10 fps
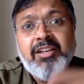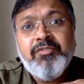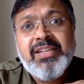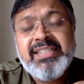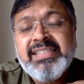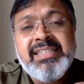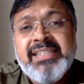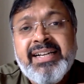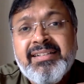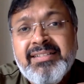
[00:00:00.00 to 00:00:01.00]
We are seeing
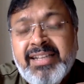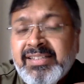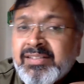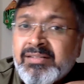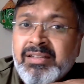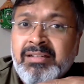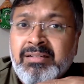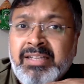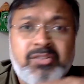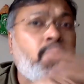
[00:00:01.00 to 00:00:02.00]
that
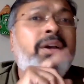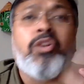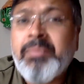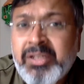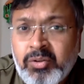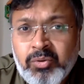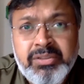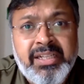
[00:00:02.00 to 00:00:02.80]
there's no economic growth,